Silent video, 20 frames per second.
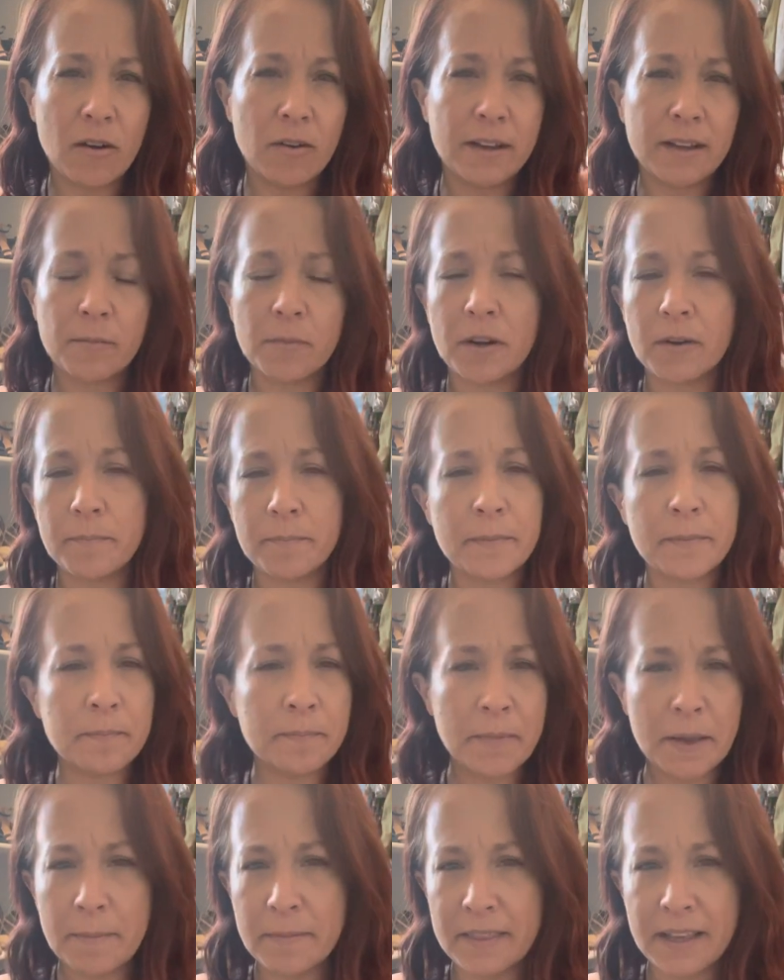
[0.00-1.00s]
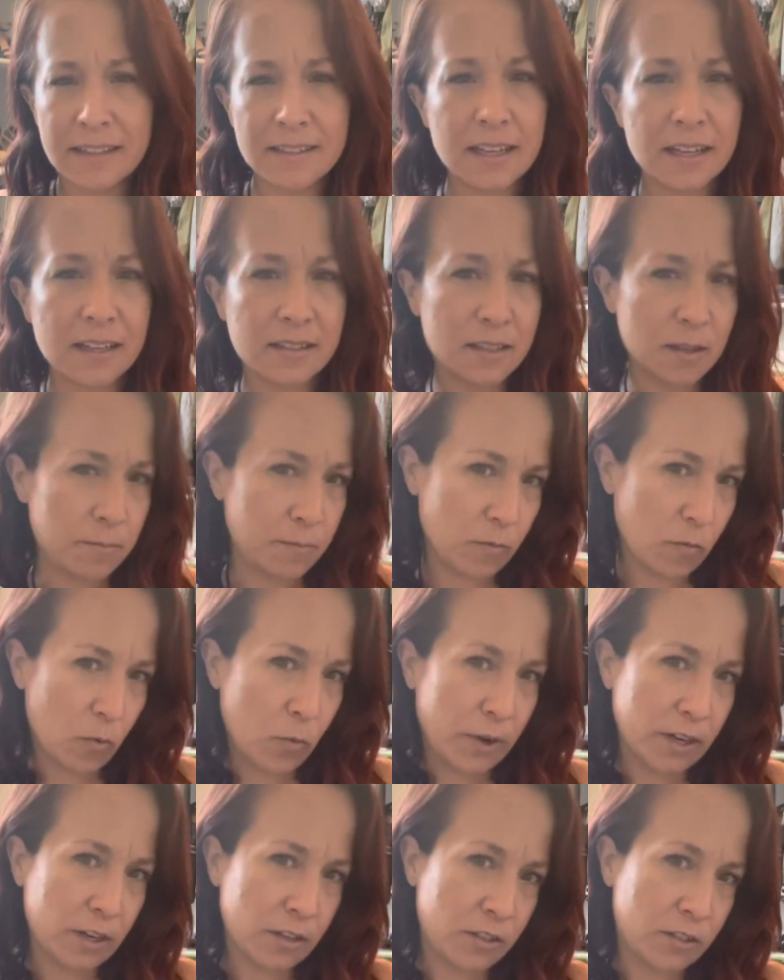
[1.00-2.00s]
And maybe that's like some
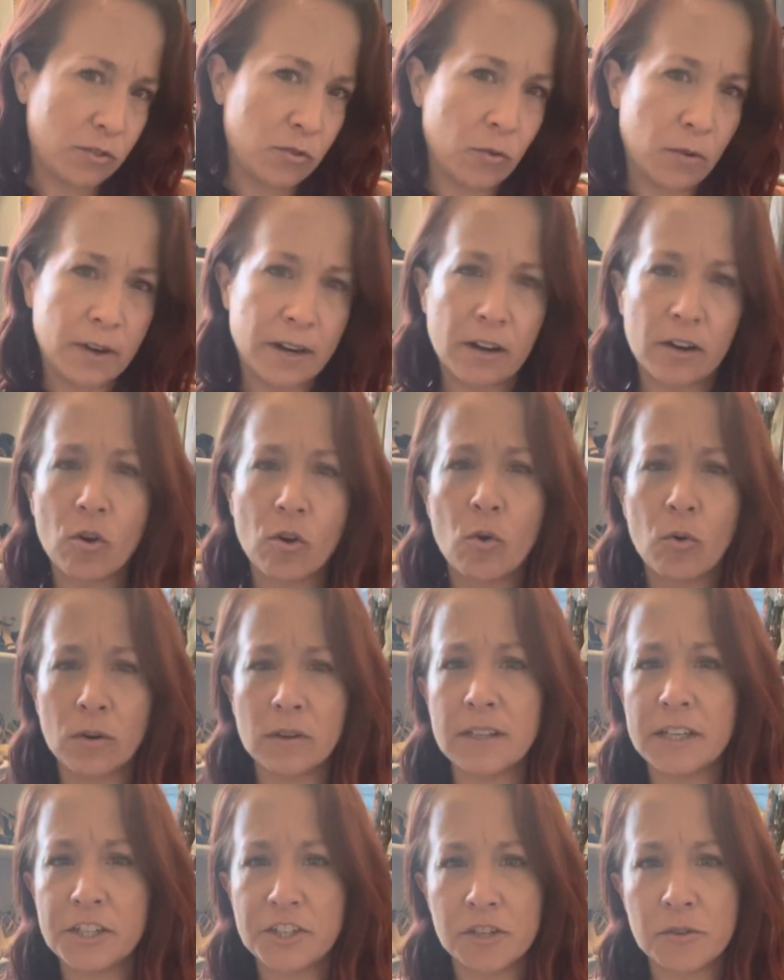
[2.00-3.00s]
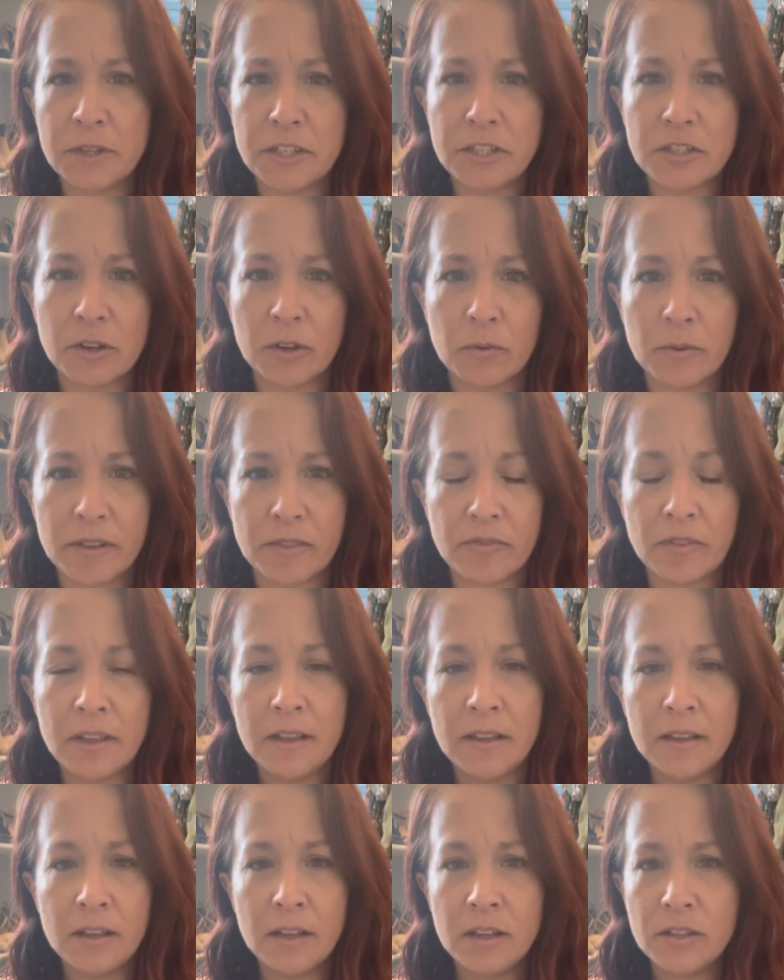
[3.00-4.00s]
weird story or correlation we took
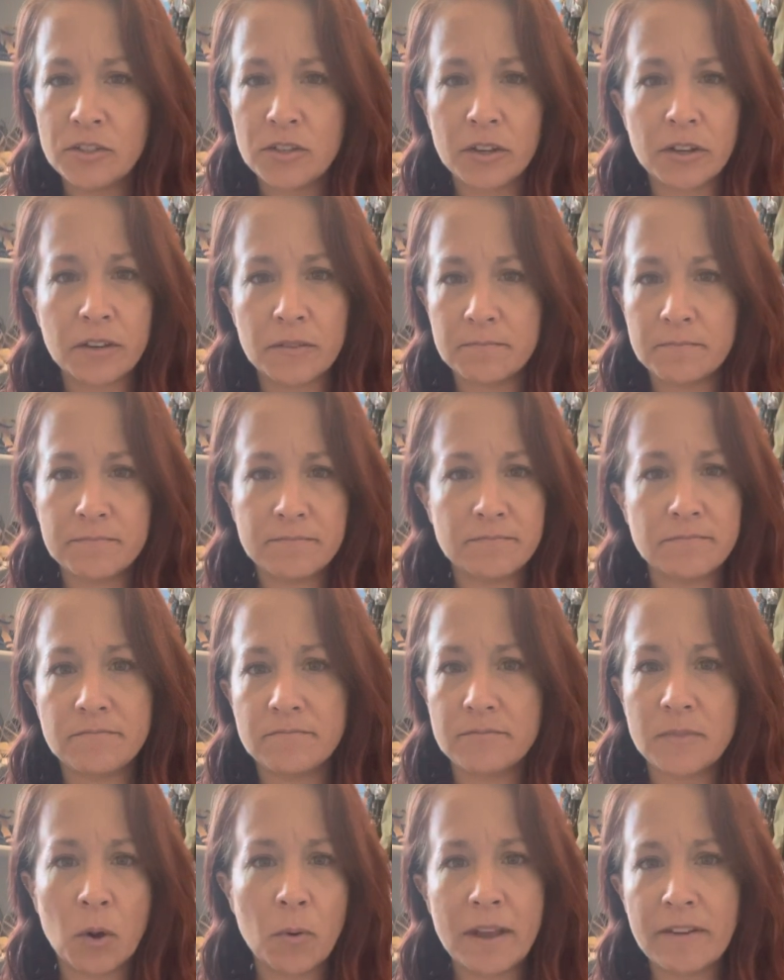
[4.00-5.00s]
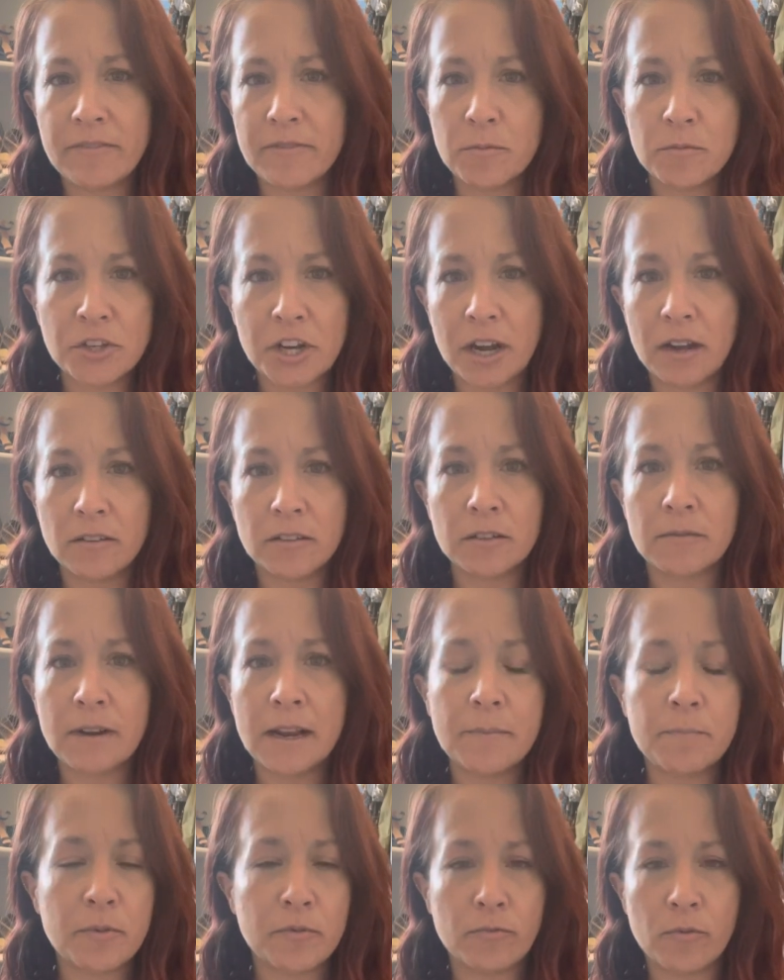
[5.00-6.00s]
away from childhood,
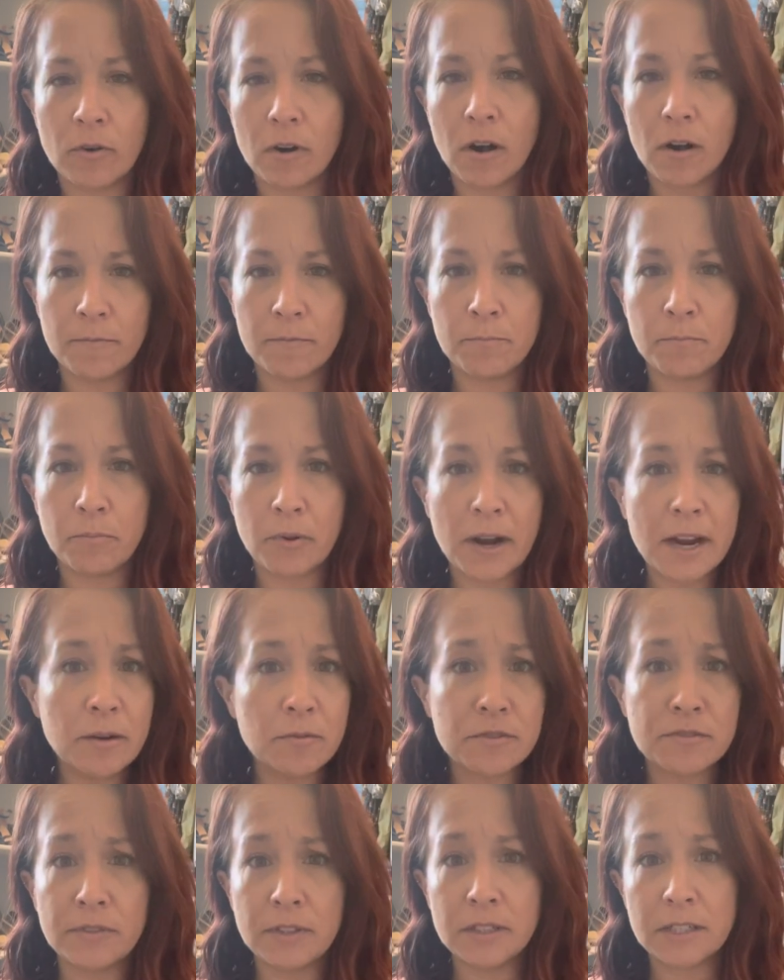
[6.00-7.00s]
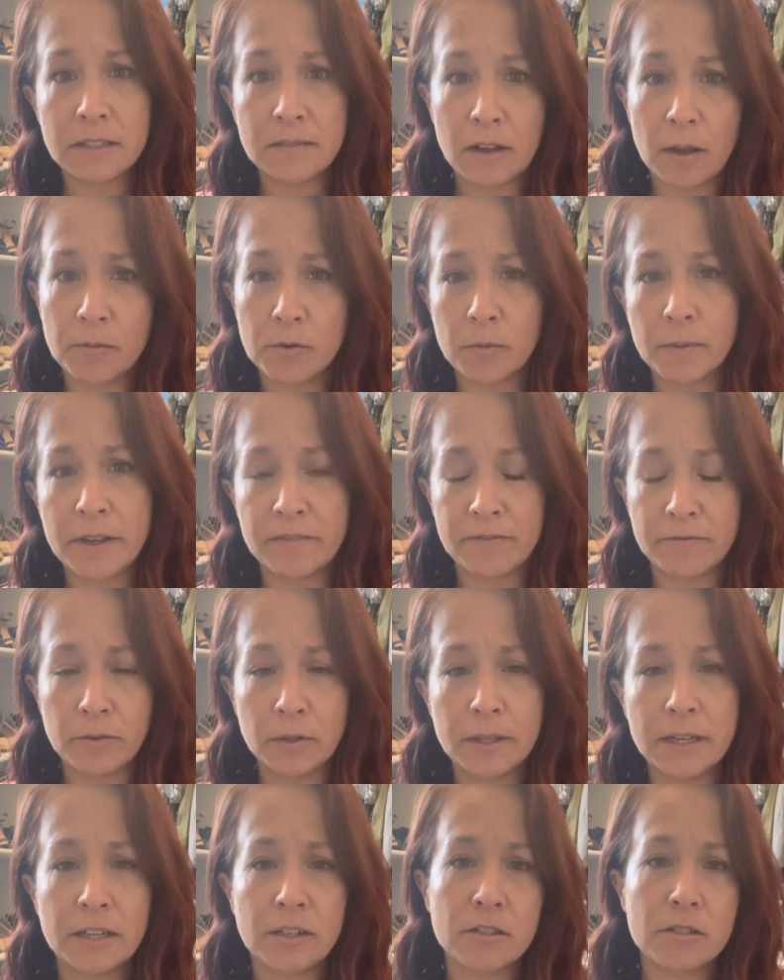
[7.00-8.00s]
right before our brain was fully developed, or we
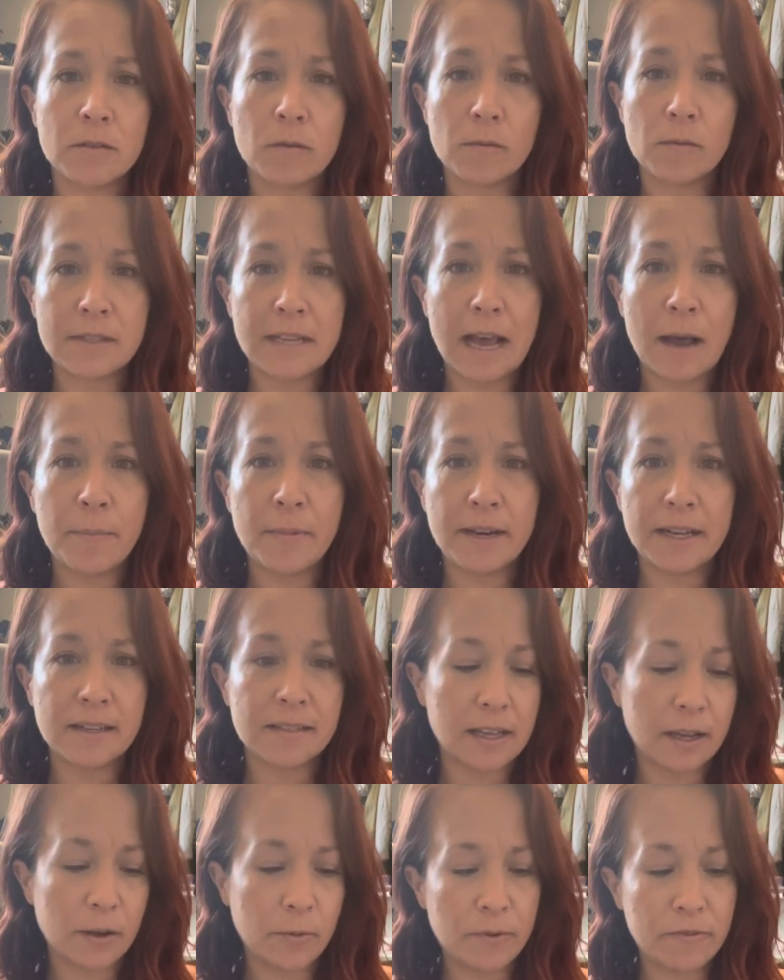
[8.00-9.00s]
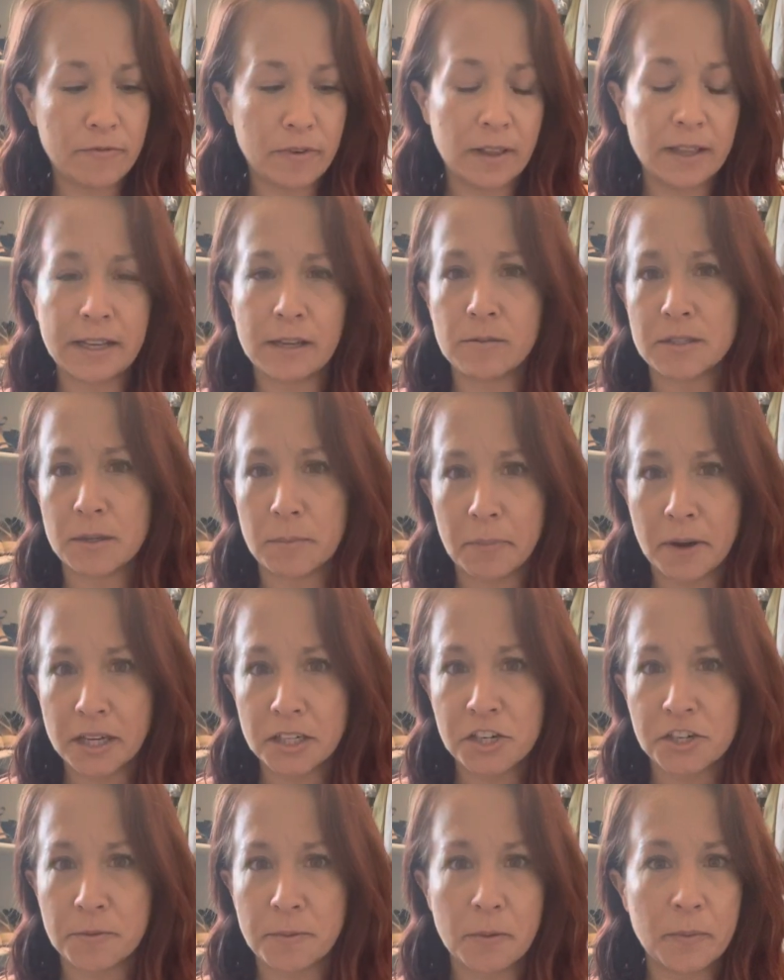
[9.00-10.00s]
fully understood what was happening, is like we felt like it was a
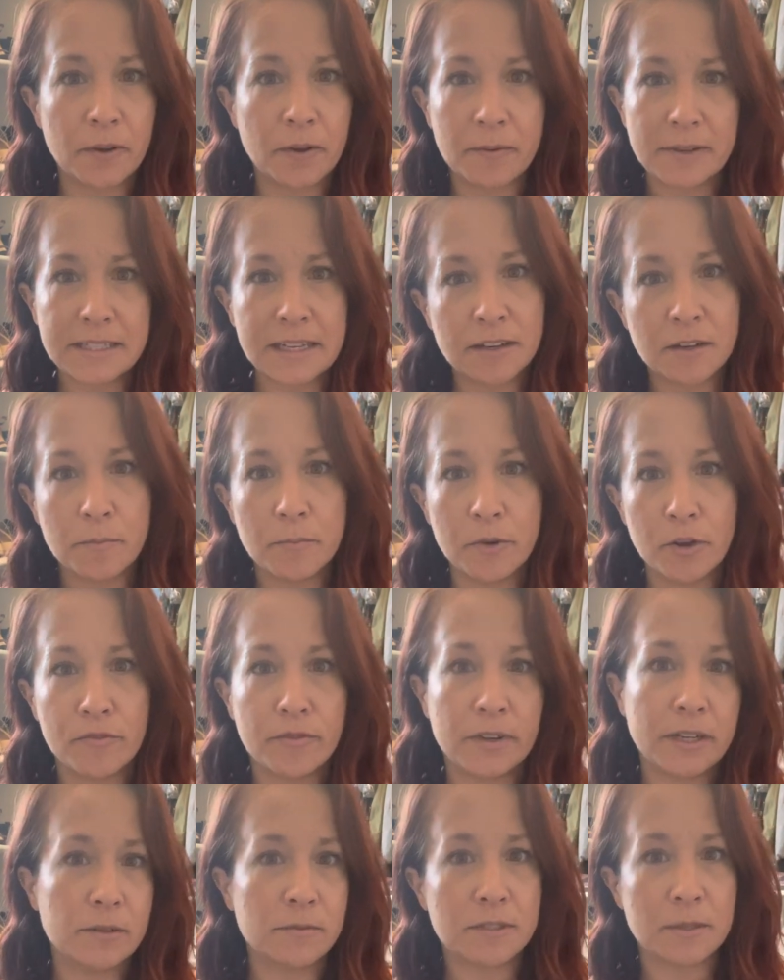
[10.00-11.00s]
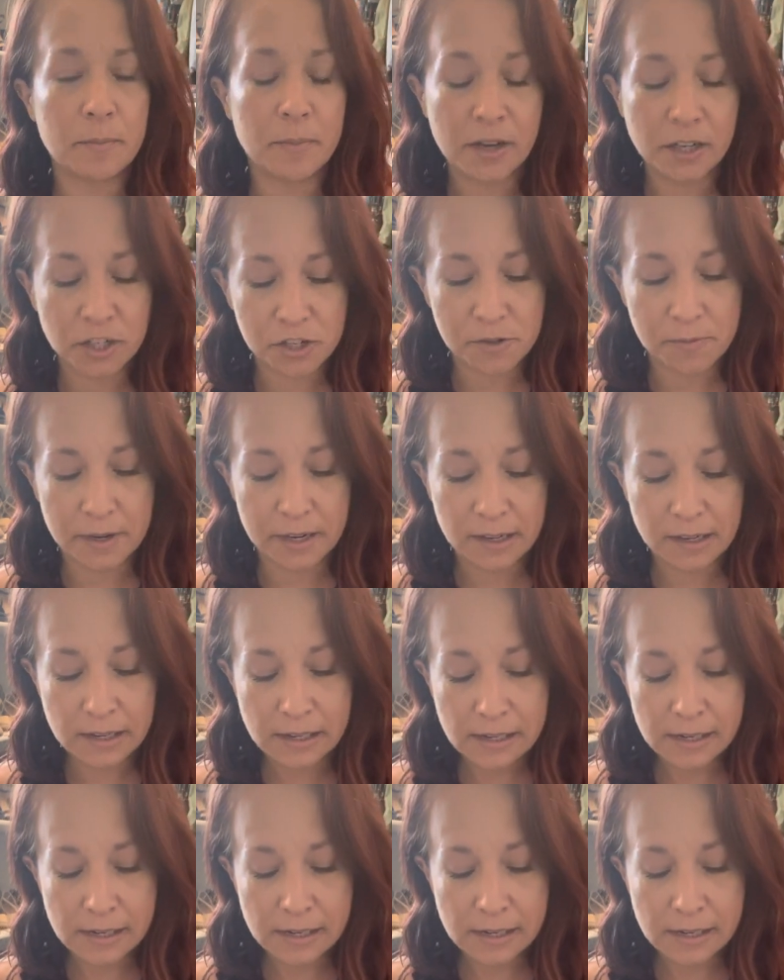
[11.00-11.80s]
punishment. We always had to move, and it was a punishment.